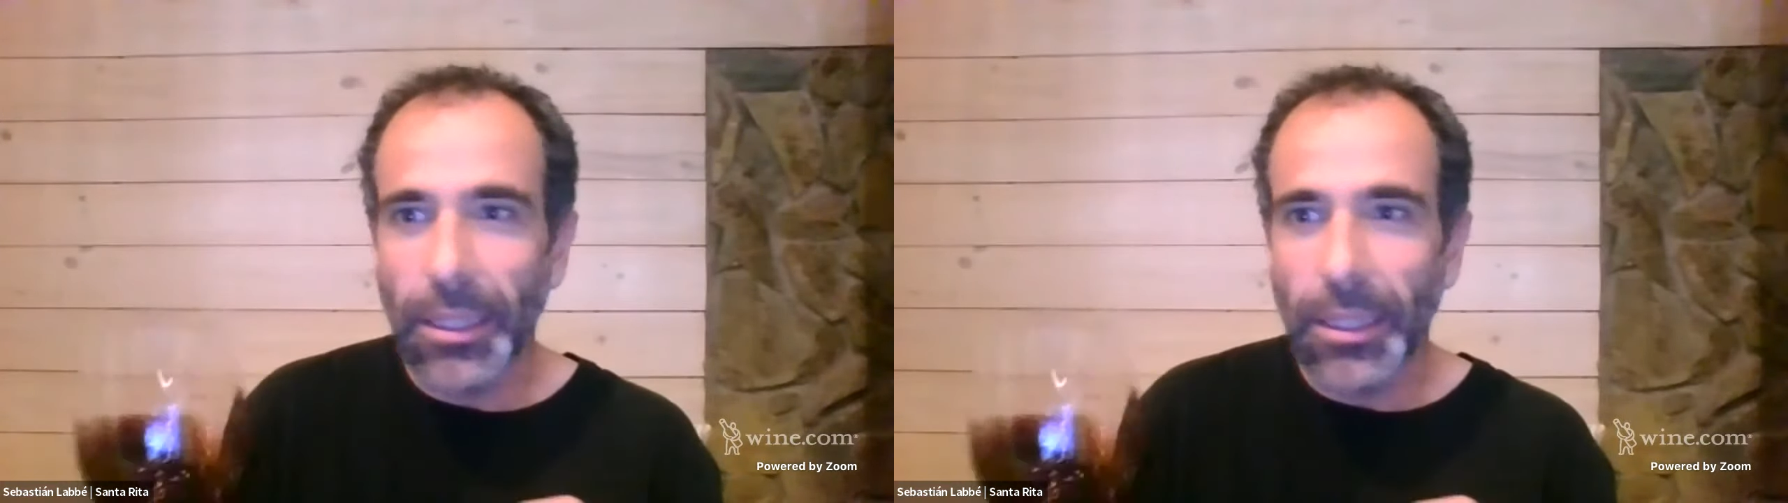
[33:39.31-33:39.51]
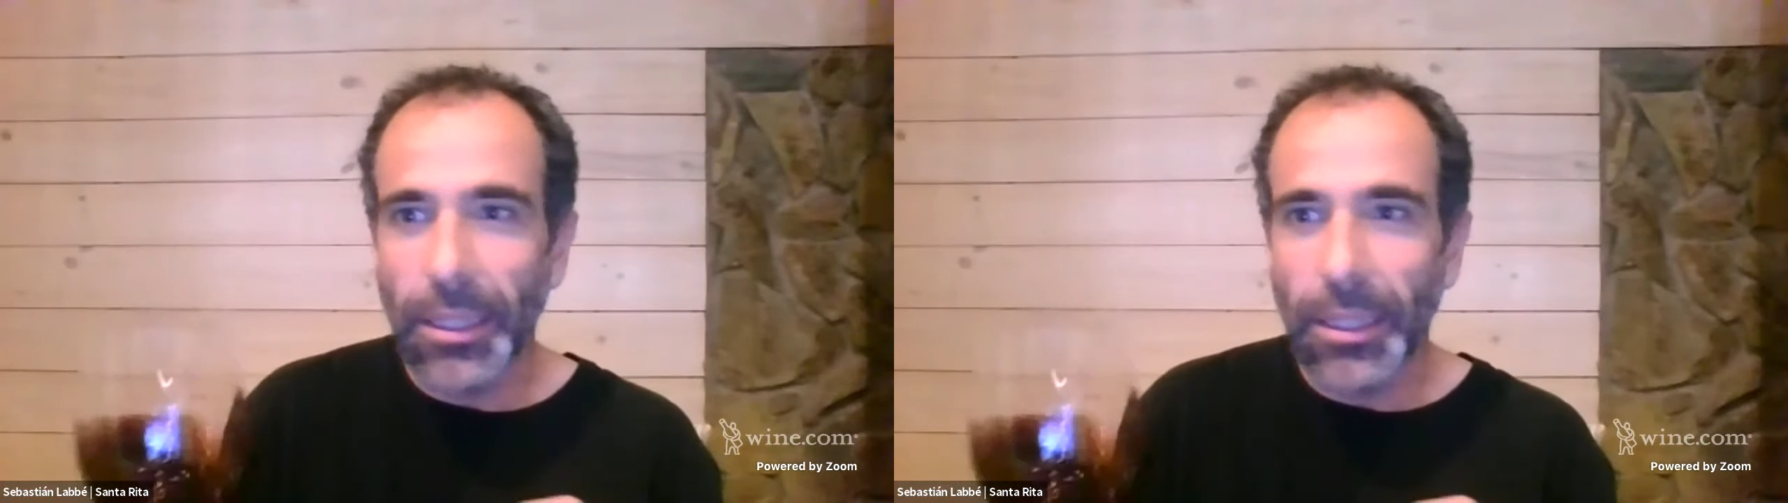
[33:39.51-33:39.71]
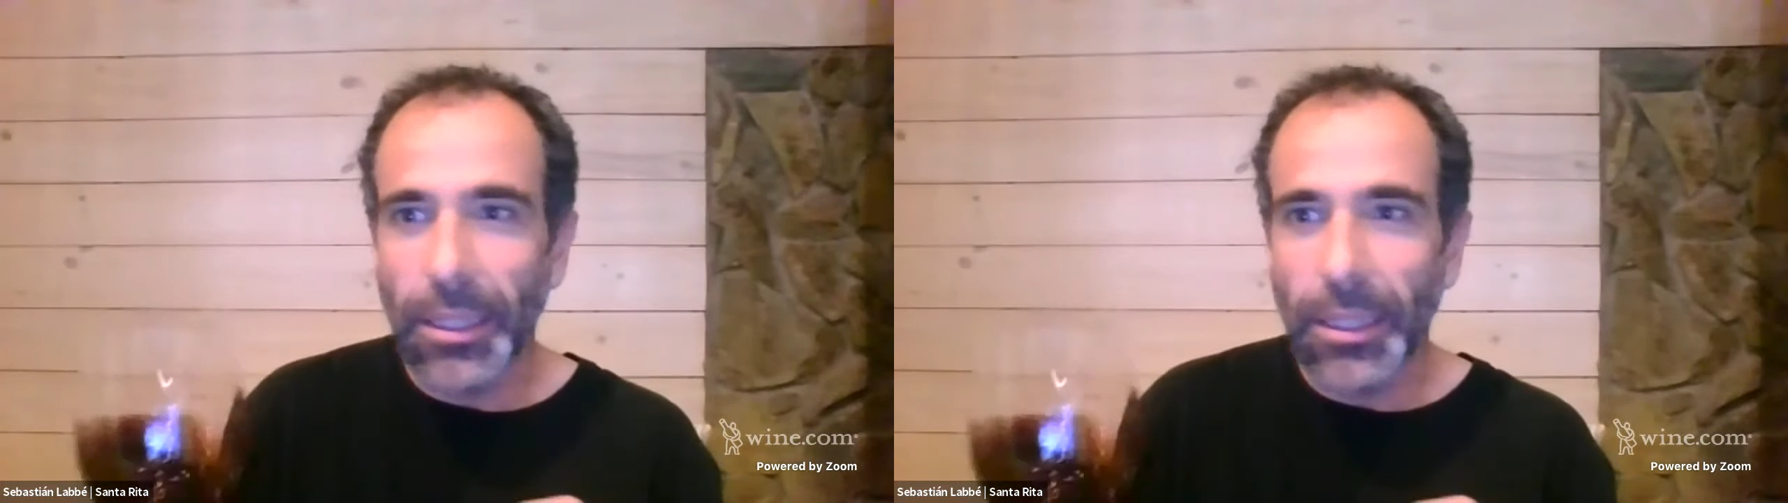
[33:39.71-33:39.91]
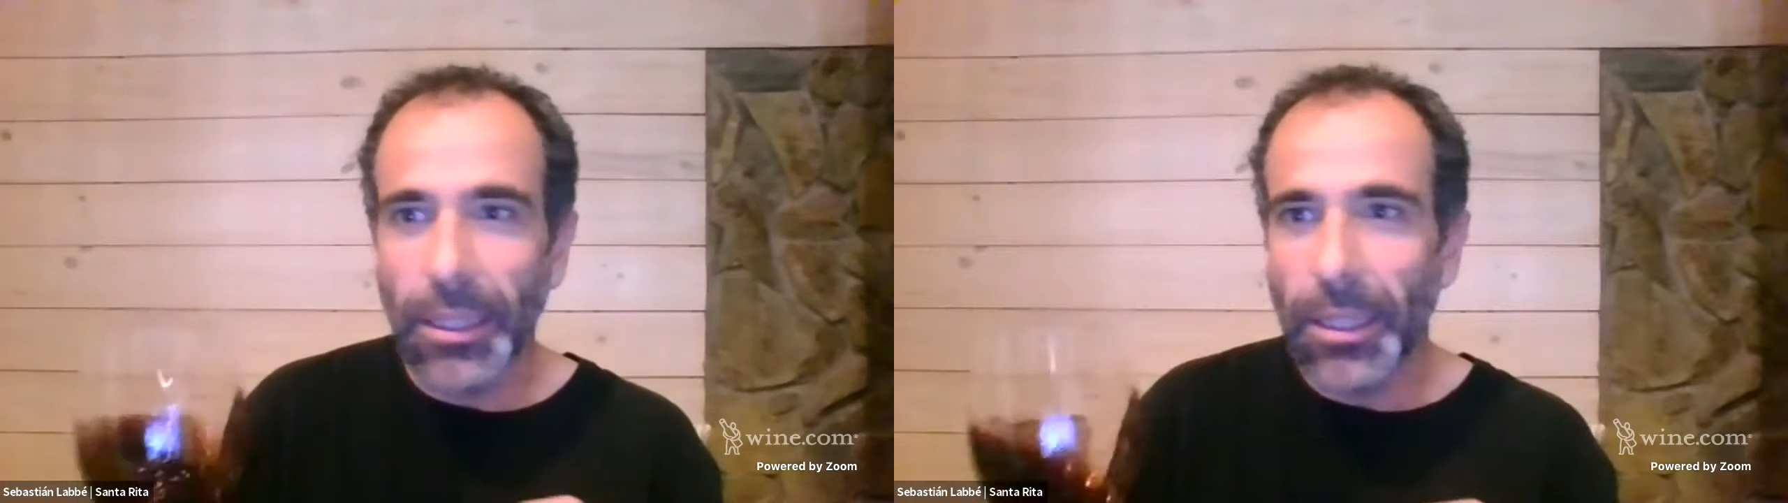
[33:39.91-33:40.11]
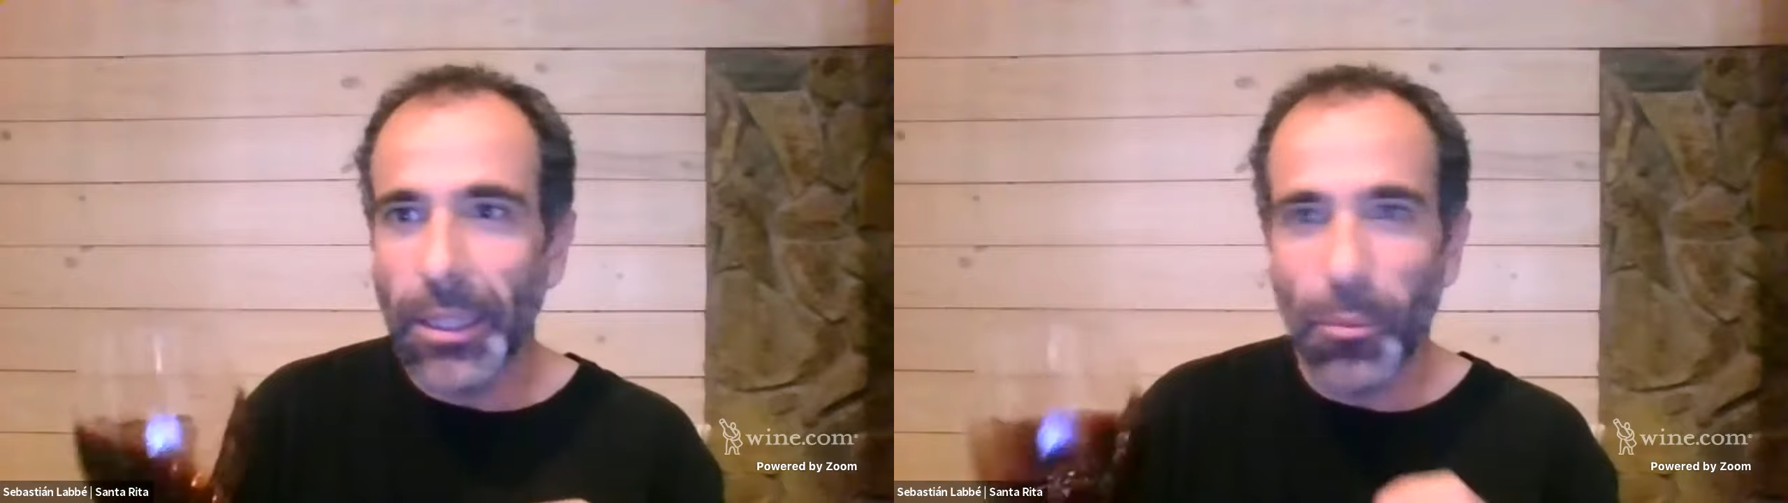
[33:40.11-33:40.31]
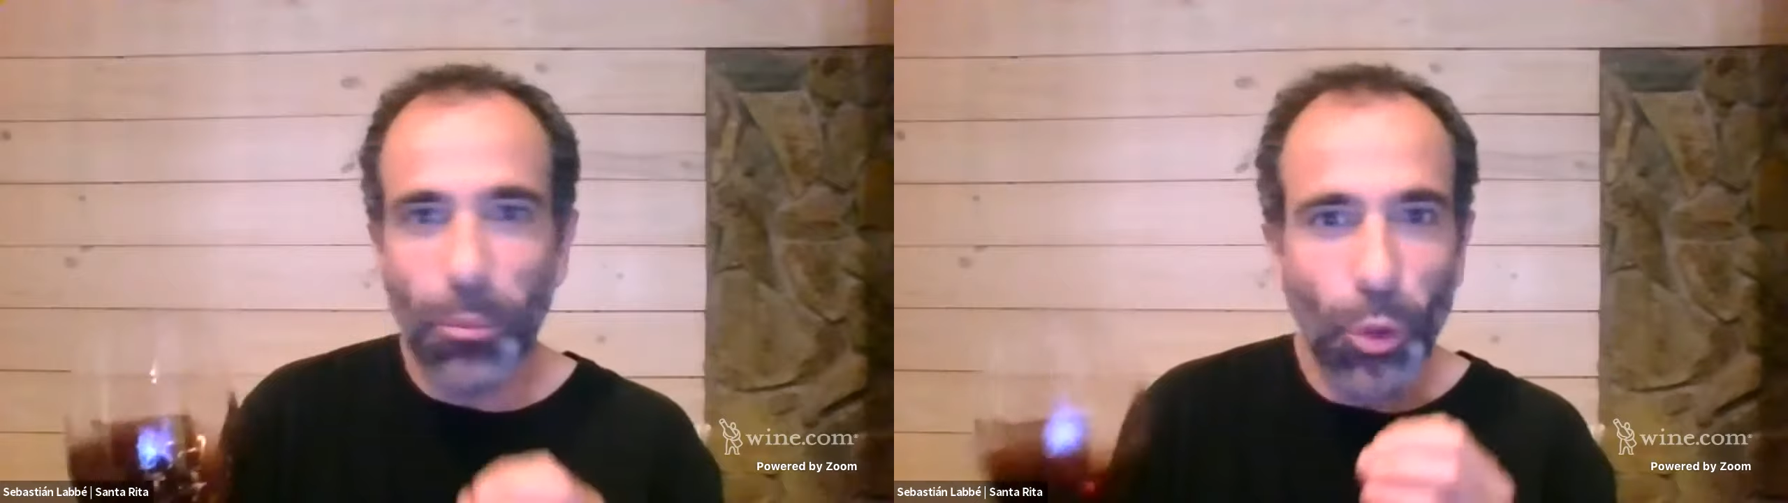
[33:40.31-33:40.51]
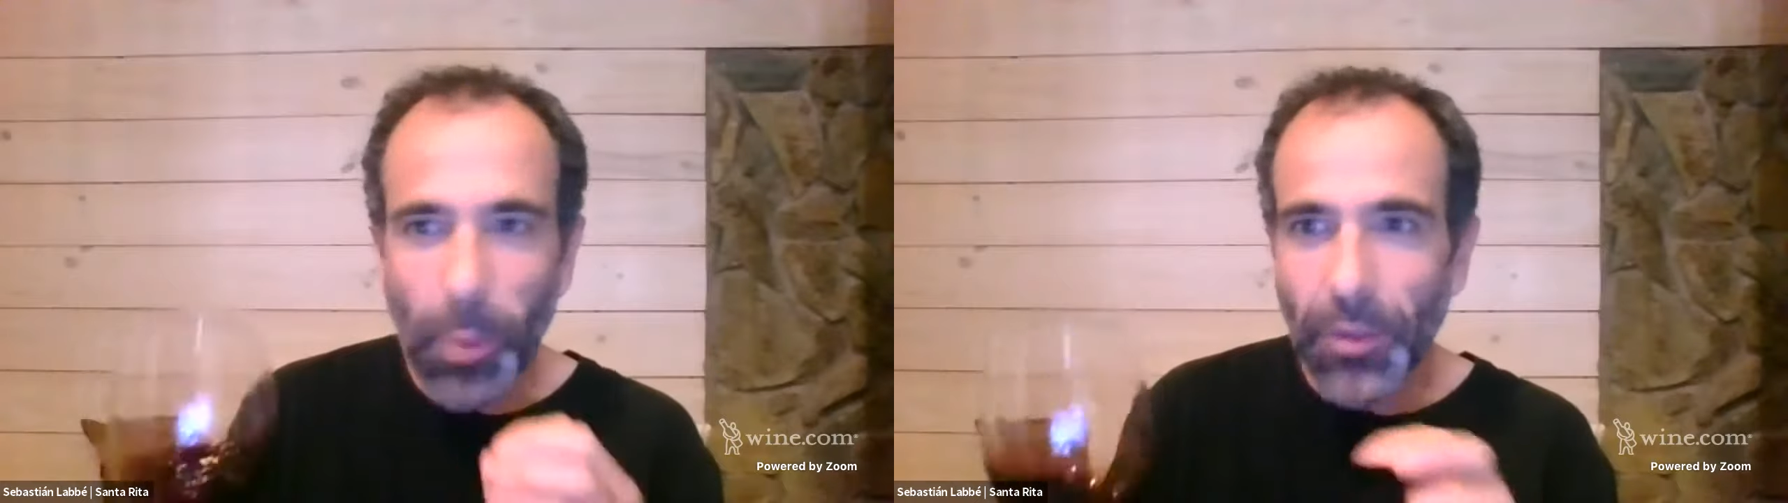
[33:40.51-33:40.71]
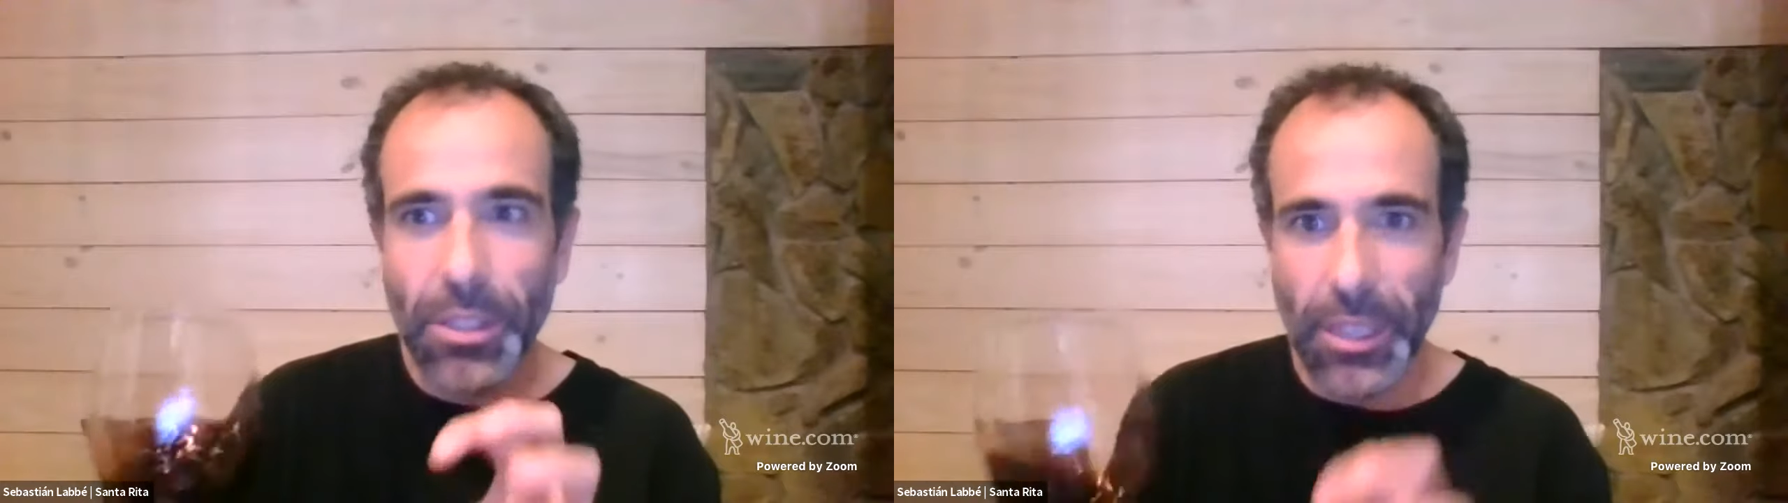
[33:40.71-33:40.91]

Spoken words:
But